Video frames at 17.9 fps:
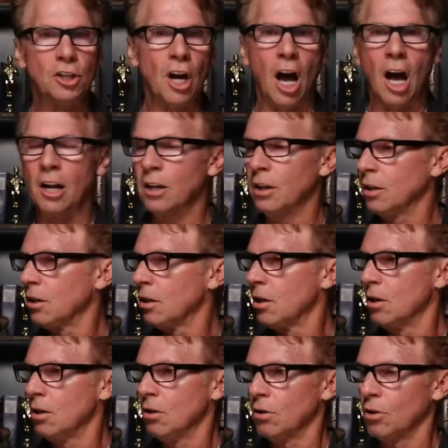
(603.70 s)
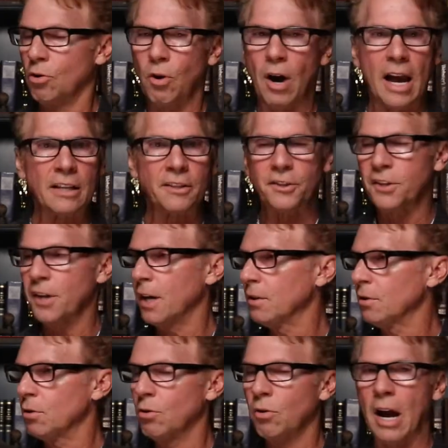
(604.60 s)
daughter,
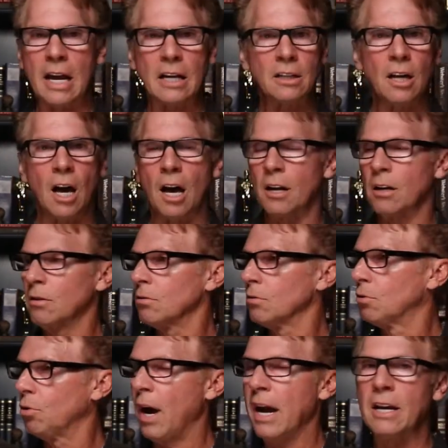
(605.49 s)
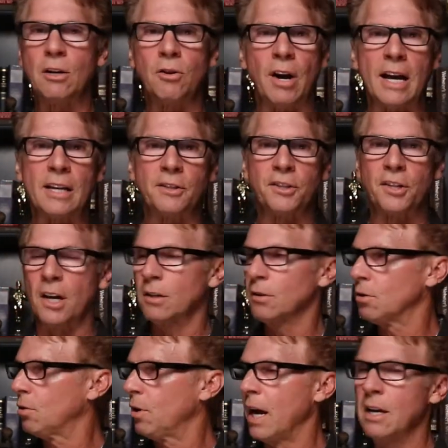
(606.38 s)
grandson, granddaughter, great
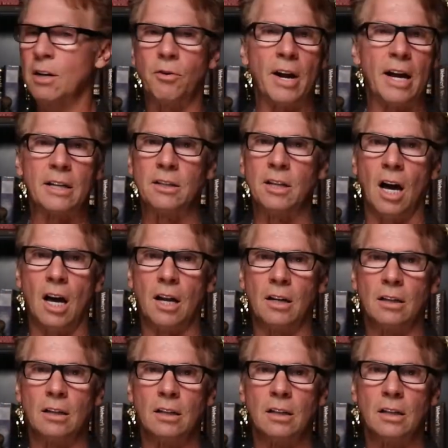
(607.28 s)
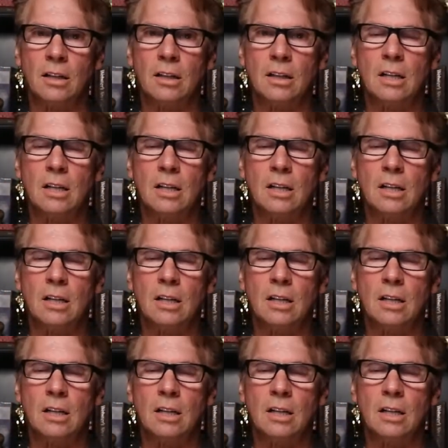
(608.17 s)
grandson, great granddaughter,